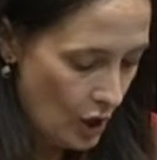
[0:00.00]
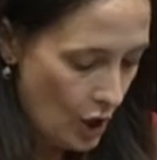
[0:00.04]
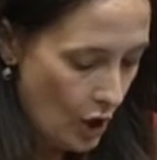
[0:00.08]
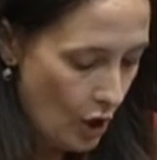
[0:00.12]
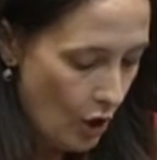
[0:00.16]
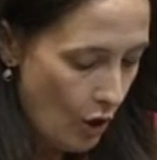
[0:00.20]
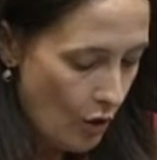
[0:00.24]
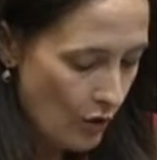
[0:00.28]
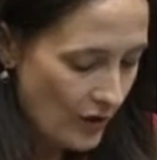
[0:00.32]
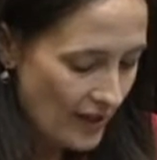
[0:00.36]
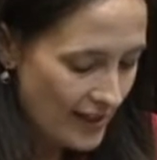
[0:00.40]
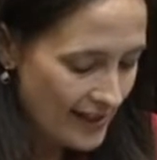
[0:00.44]

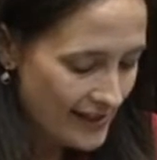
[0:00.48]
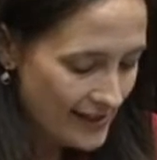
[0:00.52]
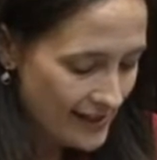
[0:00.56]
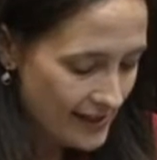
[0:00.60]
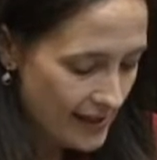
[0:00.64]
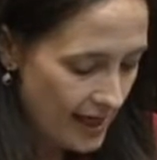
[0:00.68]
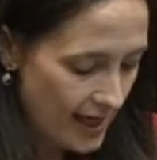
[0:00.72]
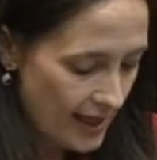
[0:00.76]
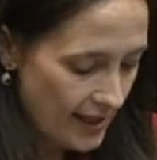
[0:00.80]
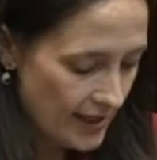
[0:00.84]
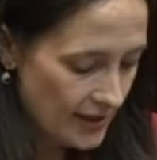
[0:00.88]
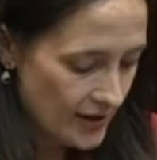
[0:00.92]
only
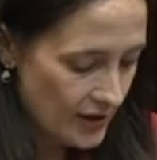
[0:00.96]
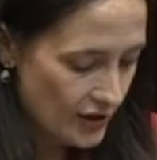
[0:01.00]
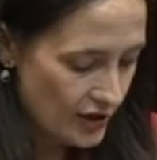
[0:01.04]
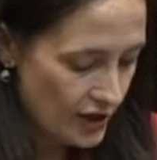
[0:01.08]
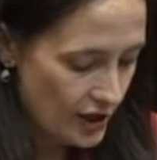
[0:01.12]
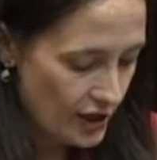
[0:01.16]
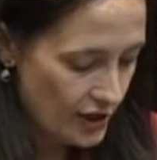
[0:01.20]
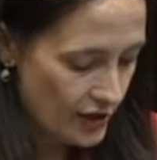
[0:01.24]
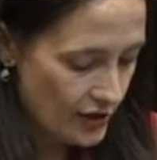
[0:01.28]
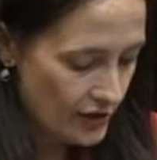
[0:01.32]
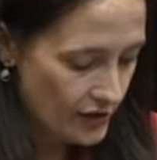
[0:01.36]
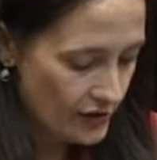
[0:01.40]
silent
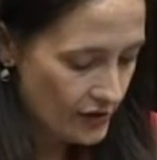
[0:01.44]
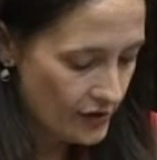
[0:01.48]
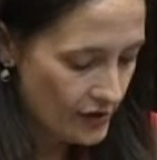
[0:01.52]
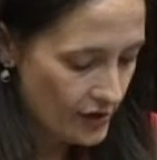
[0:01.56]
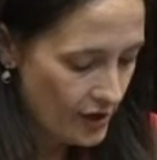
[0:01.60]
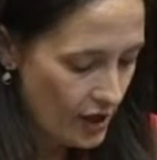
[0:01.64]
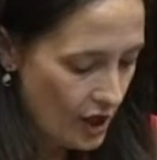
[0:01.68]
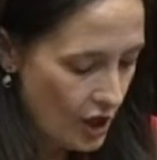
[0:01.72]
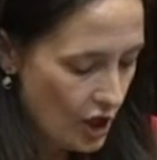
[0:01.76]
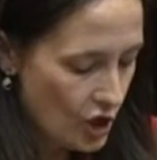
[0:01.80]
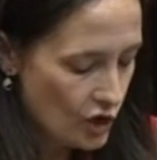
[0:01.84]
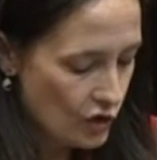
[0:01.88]
tears,
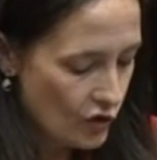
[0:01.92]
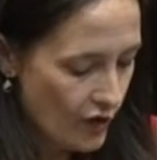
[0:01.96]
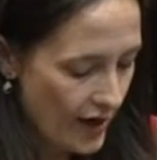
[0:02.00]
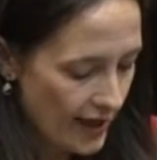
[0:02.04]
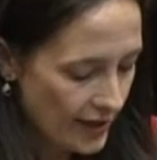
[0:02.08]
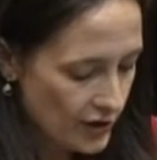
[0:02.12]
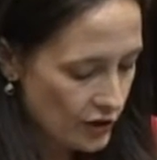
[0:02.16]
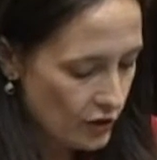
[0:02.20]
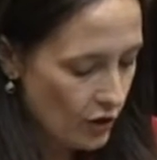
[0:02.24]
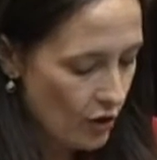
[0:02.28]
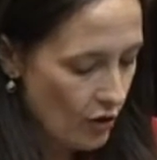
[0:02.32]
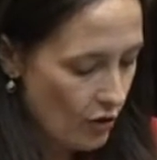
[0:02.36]
trying
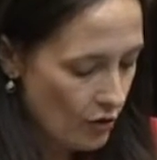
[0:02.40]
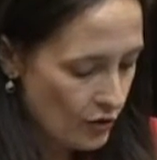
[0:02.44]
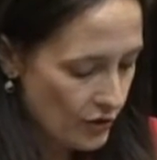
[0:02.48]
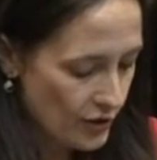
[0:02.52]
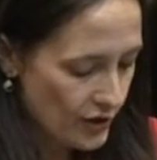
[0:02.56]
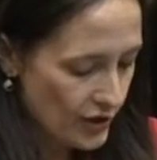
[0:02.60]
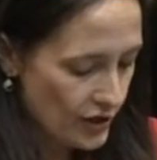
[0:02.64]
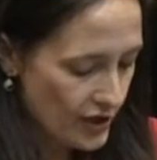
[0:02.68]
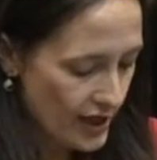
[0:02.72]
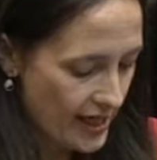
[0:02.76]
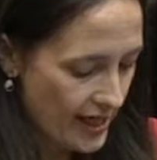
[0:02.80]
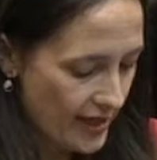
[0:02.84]
to hold it
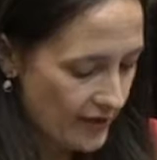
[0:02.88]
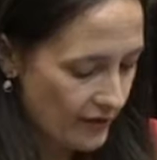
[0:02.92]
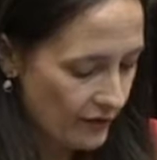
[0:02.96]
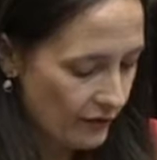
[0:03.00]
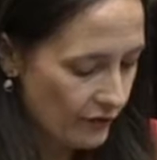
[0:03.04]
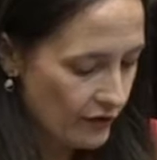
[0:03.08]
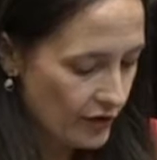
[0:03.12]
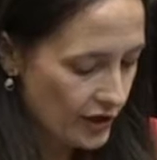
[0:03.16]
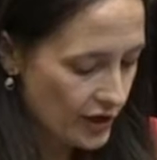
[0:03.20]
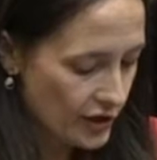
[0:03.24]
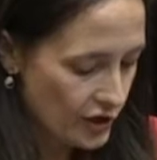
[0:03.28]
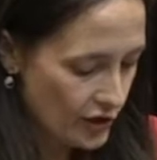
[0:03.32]
together for
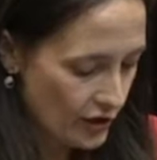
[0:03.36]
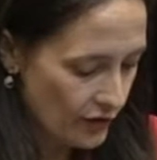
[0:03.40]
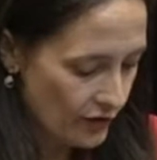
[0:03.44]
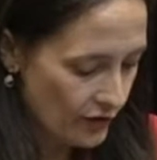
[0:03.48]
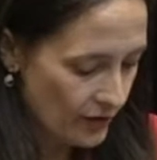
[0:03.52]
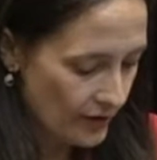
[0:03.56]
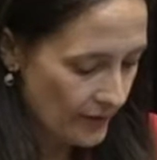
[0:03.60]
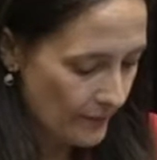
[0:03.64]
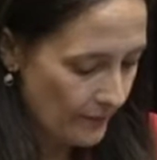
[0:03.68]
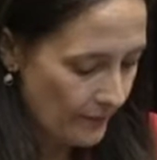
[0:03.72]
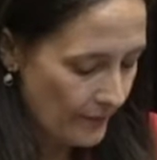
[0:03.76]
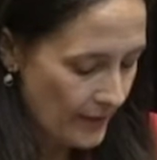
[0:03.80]
each other,
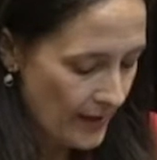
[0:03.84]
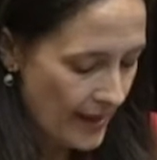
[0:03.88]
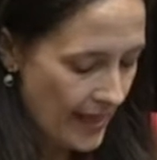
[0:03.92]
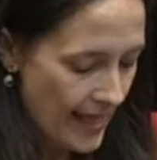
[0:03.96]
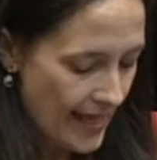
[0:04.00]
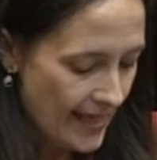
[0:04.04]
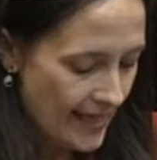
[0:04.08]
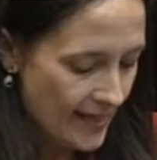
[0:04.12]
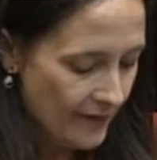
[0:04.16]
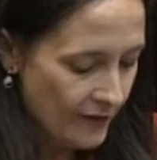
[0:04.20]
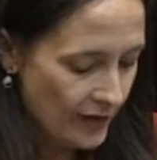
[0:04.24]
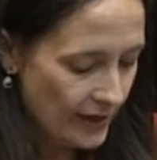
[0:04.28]

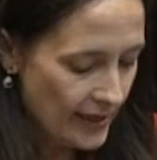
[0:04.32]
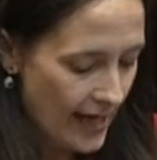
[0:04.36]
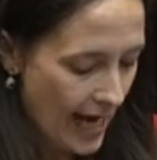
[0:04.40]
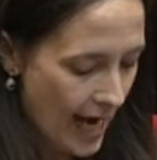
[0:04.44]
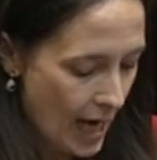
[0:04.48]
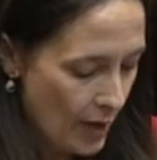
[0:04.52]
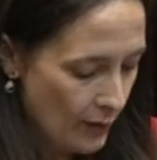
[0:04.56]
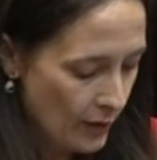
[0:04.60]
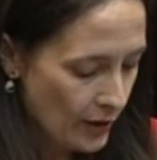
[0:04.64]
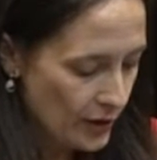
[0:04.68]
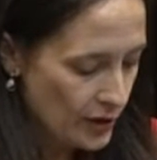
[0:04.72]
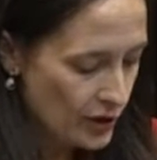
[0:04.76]
living
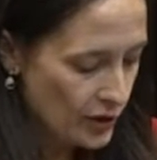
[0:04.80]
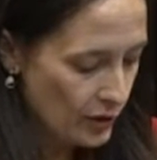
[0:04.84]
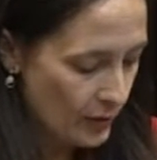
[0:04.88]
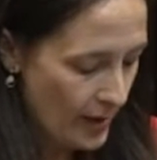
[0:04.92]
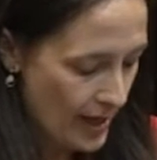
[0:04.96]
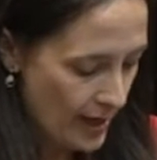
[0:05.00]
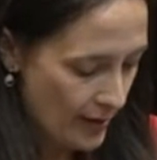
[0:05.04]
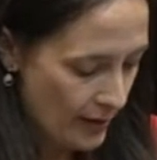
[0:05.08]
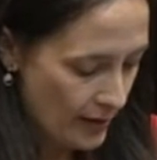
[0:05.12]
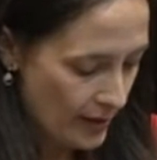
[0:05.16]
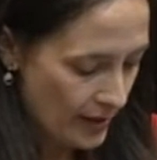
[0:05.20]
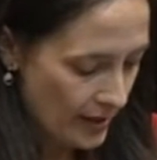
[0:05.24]
hour to
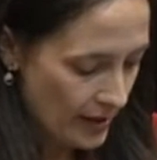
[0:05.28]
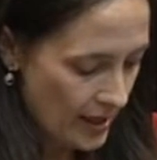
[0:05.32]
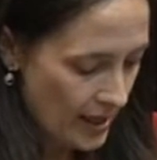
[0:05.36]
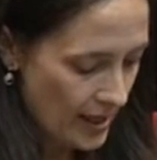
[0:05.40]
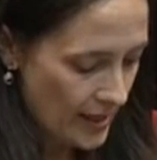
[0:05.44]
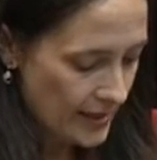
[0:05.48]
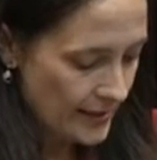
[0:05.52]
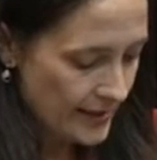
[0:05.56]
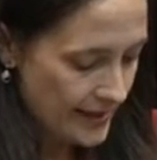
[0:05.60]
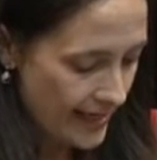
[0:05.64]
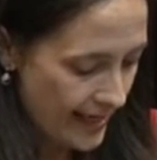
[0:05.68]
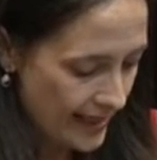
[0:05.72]
hour,
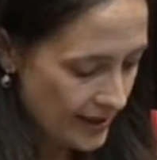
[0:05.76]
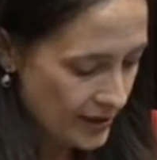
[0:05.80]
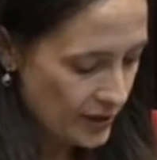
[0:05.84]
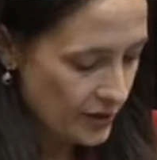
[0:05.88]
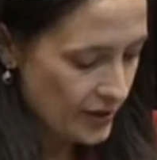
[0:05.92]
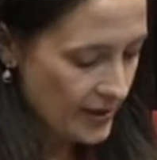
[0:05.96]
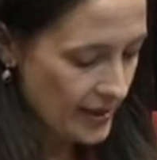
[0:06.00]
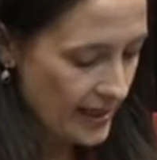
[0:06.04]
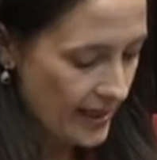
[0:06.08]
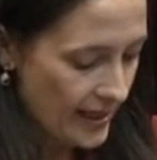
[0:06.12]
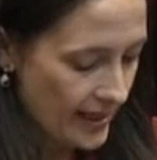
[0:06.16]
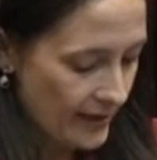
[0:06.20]
day to
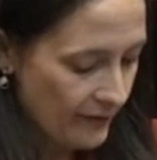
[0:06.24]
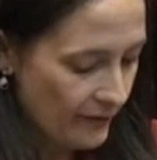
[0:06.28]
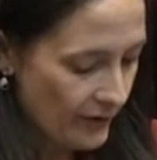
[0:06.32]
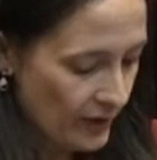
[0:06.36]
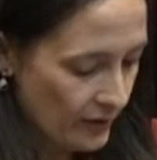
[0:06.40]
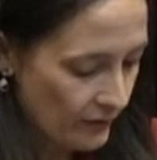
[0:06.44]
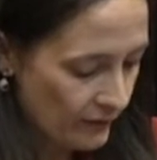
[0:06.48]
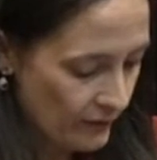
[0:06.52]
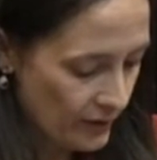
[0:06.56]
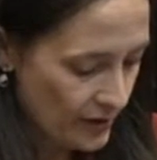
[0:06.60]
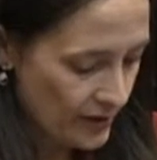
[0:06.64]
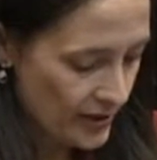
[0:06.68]
day for the
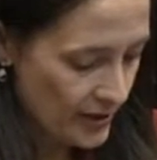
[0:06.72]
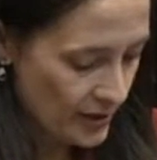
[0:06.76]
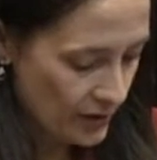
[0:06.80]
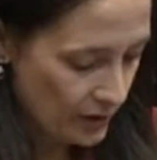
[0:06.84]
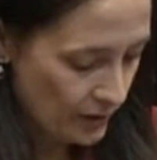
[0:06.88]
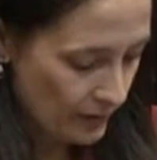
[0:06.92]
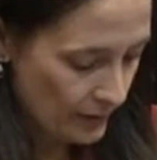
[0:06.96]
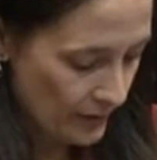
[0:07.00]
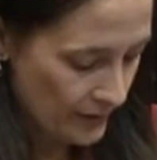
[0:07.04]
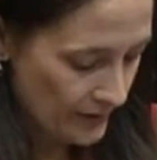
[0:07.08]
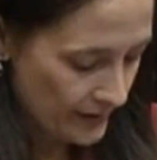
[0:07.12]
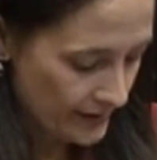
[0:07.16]
first 2
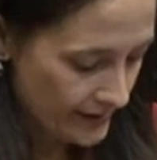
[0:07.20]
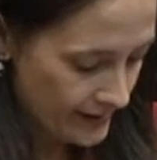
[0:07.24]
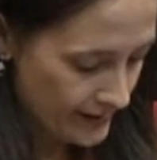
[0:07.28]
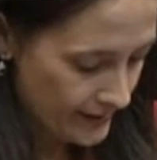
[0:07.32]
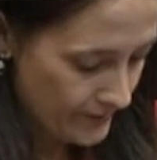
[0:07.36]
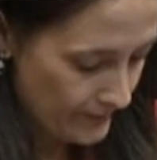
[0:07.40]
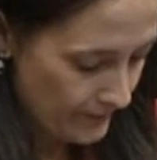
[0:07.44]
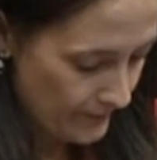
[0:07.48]
months.